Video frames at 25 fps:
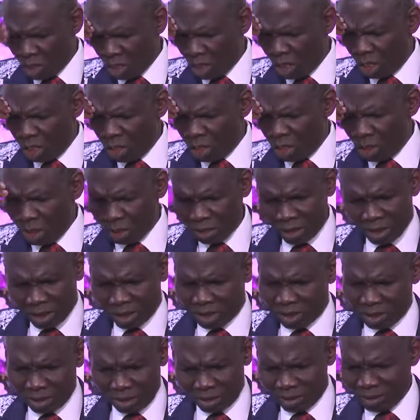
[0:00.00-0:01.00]
He
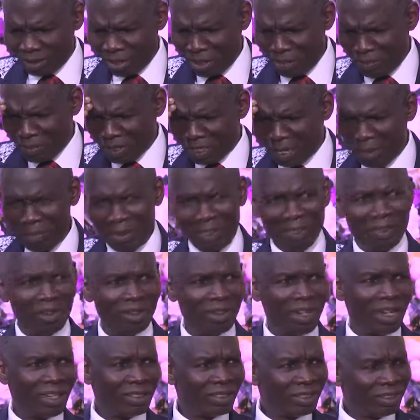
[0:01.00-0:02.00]
became a
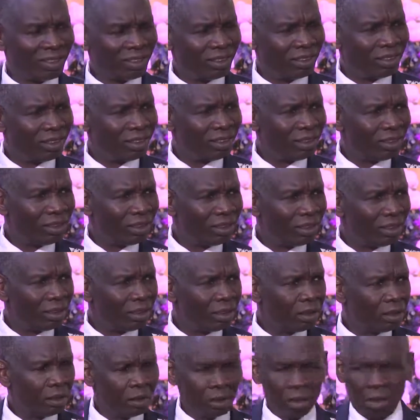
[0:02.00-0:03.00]
dullard.
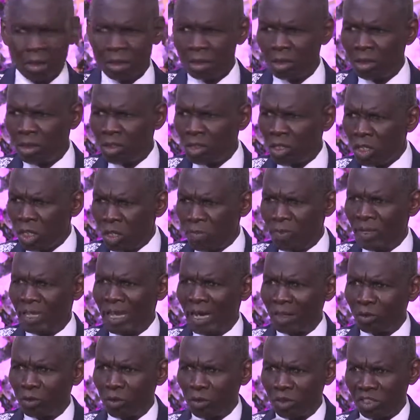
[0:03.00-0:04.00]
He
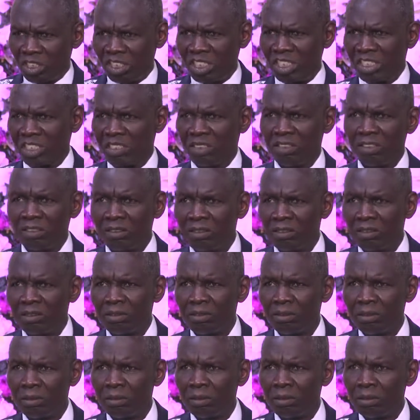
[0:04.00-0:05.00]
began to steal.
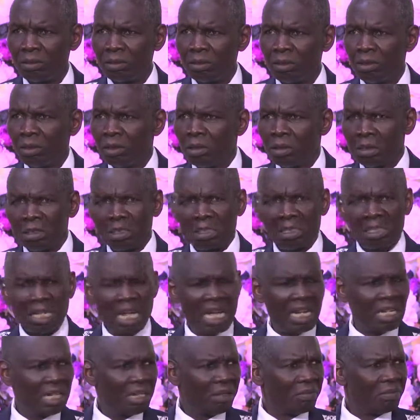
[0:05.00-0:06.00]

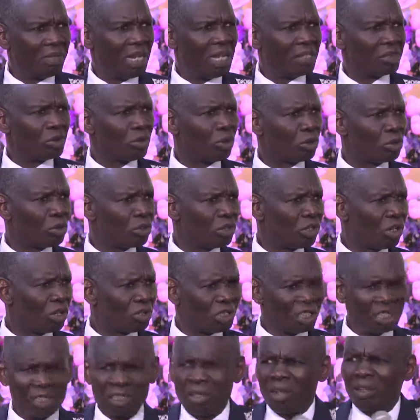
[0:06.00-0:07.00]
Tell him, let's go to
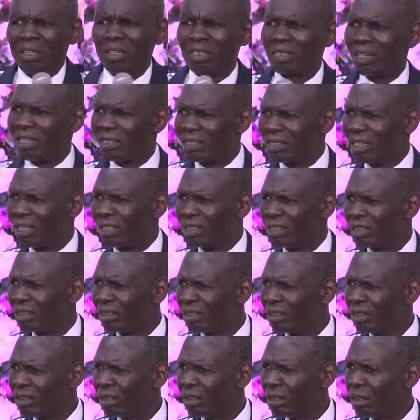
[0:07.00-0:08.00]
church. He's not interested.
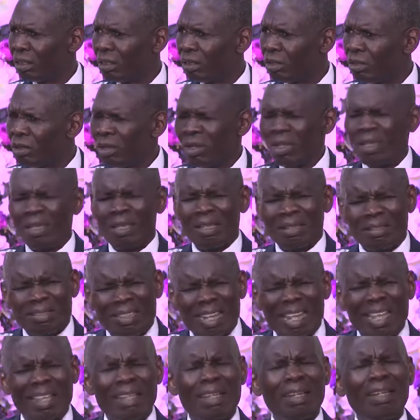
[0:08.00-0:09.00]

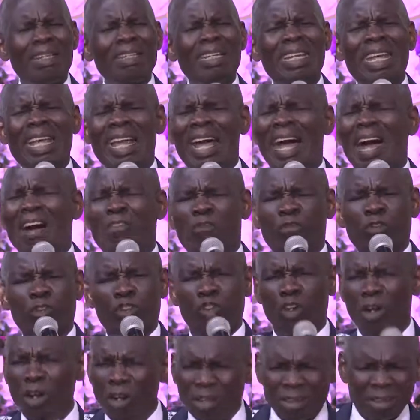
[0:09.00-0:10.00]
They
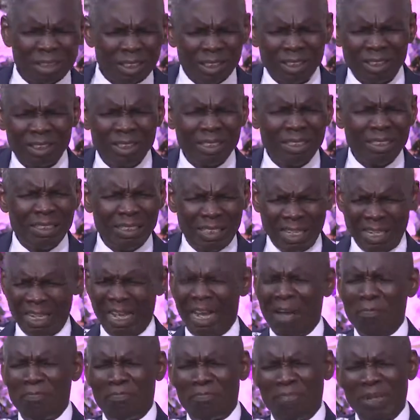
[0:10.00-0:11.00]
have taught, they
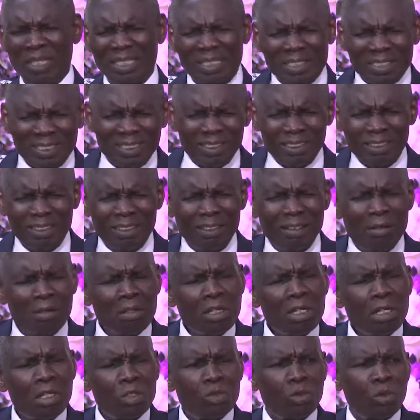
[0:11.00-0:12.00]
have beaten,
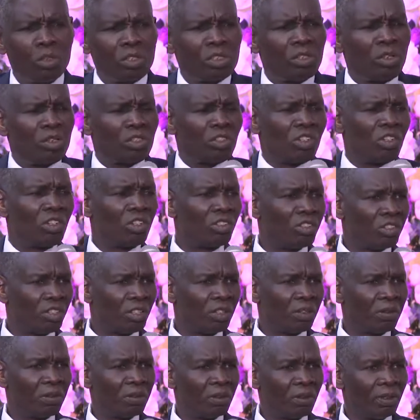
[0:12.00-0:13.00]
it was not
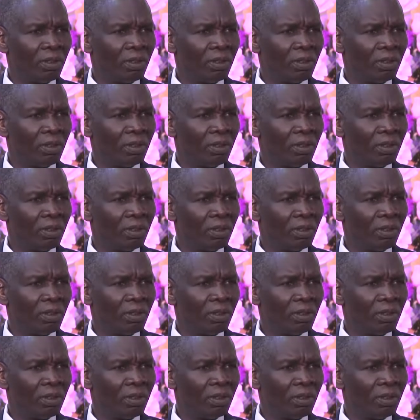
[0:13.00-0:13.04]
changing.